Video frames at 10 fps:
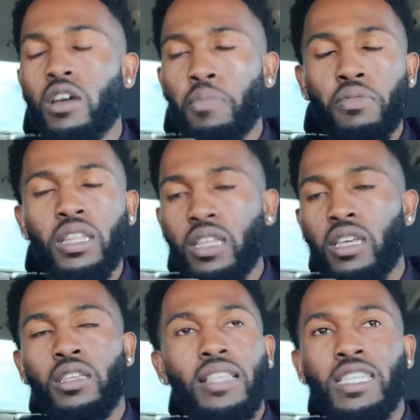
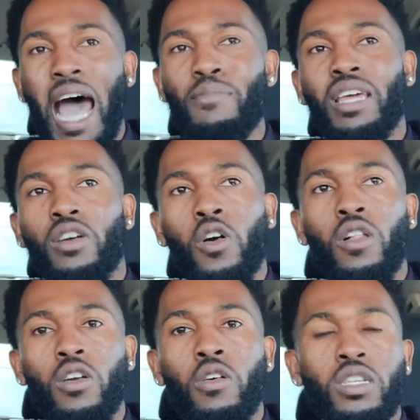completely dominated
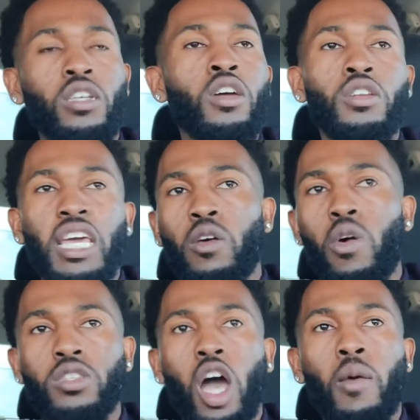Nikola Jokic. They didn't
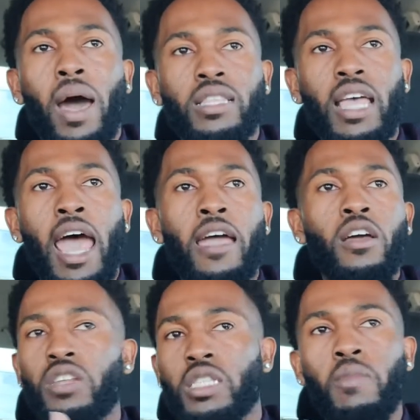want to talk about that.
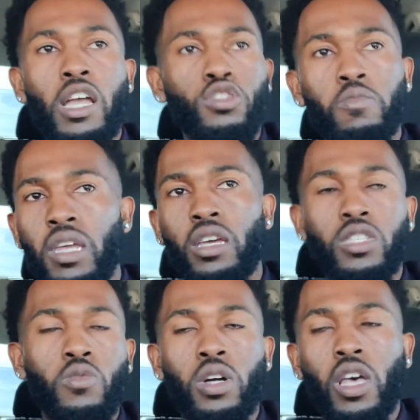These mainstream media
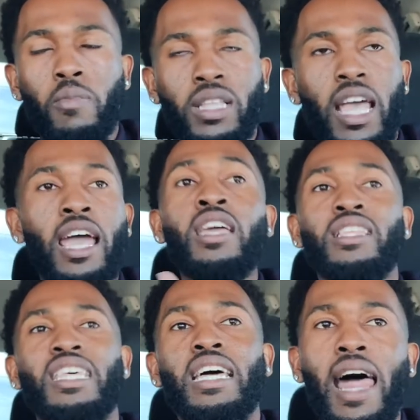didn't want to talk about that.
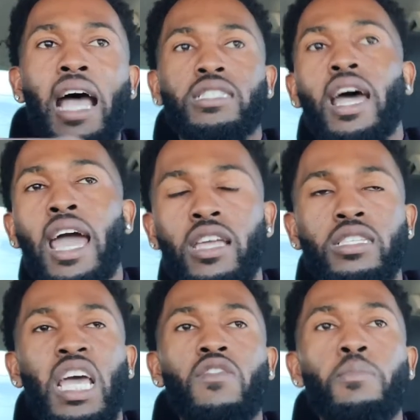Then last night,
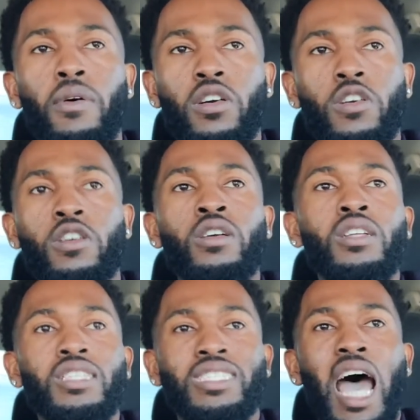Devin Booker
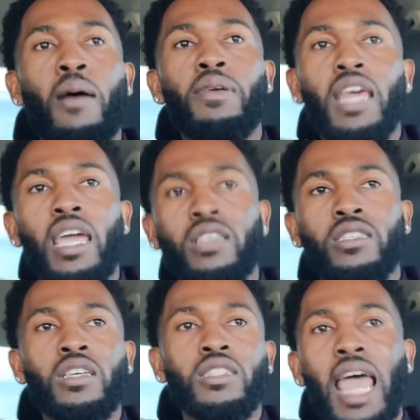
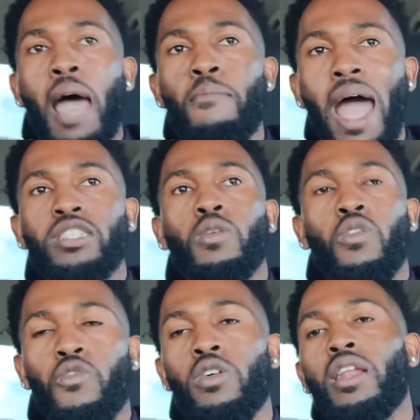dominates that matchup
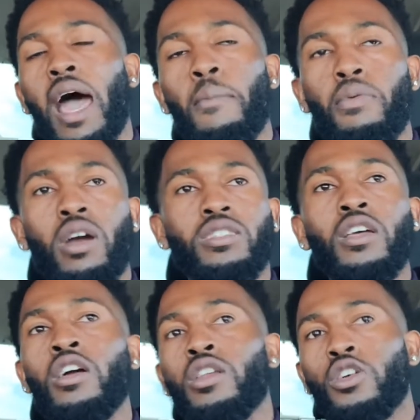with 49 points.
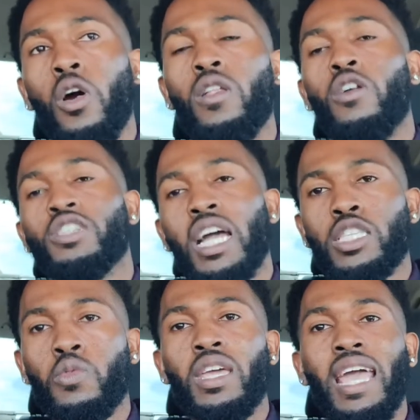Nikola Jokic had
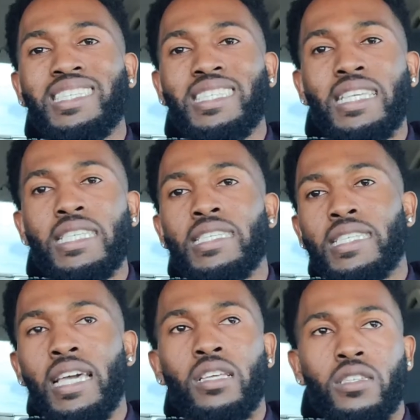28, 6, and
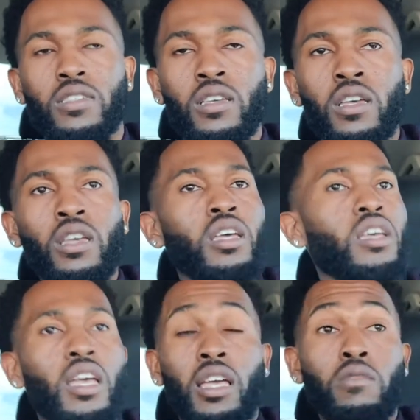6.
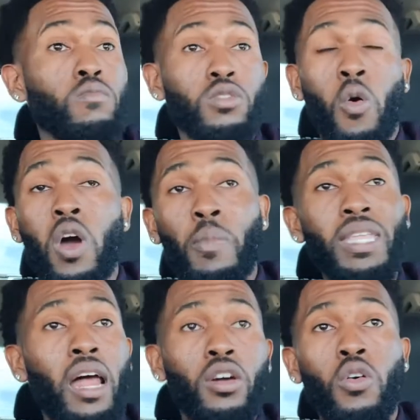Going up and
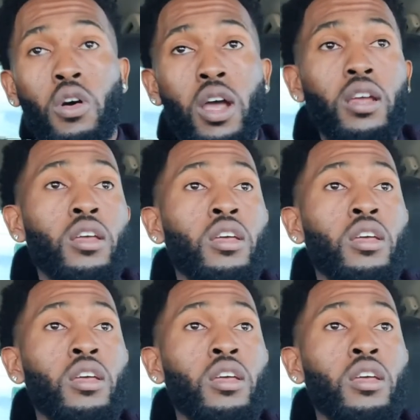down the court,